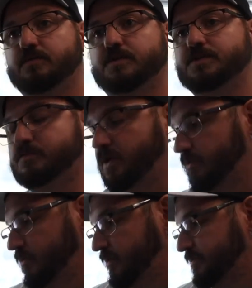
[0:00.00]
the reason
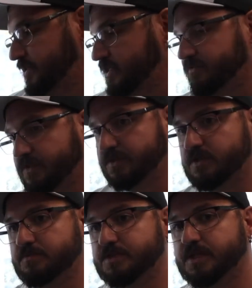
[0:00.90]
why we went with this
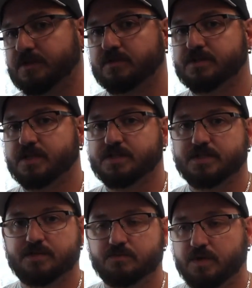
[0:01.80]
filter in particular is I
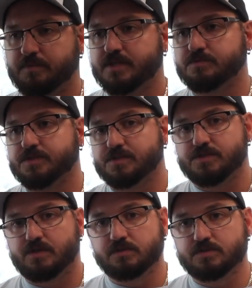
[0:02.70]
just didn't want to mess with the
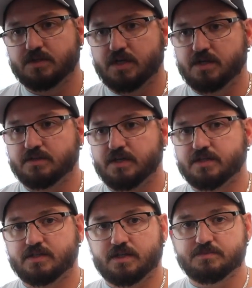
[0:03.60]
salt
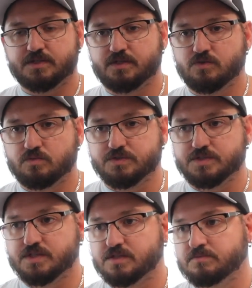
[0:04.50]
that comes in a normal
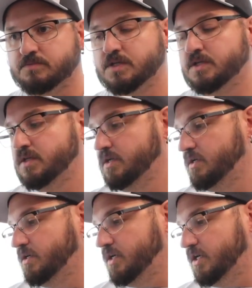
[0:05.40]
system.
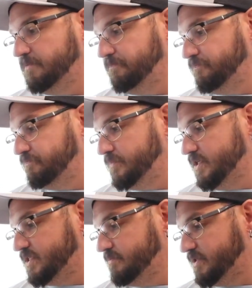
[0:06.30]

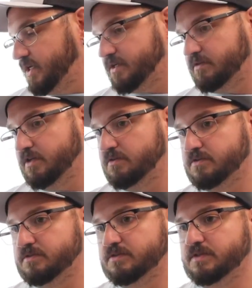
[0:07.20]
It seems like,
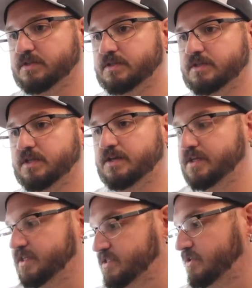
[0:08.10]
I
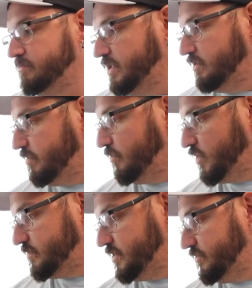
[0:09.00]
think this is going to be a little bit more
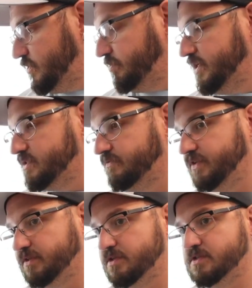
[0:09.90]
expensive to replace the
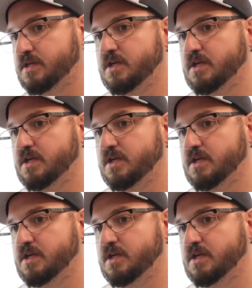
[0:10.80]
filters,